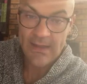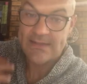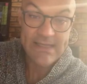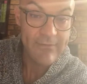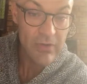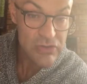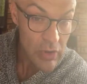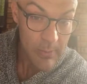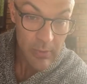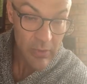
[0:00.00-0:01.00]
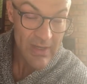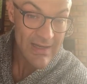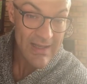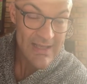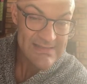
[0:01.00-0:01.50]
say for example,
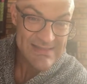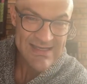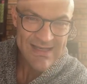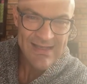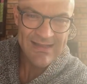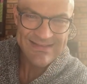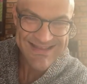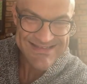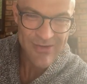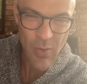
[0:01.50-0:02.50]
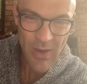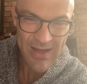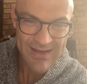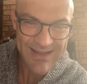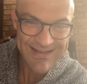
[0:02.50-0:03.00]
organic acids, doesn't
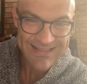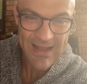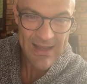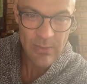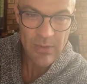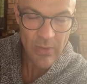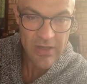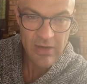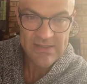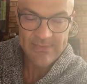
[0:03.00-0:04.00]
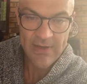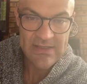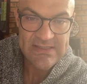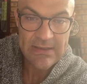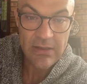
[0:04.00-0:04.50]
quite align with what you're
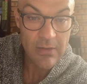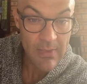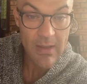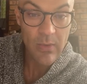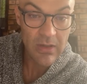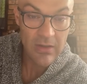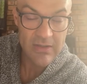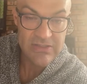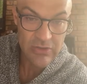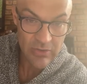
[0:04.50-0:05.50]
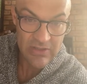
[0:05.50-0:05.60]
experiencing, you may want to look into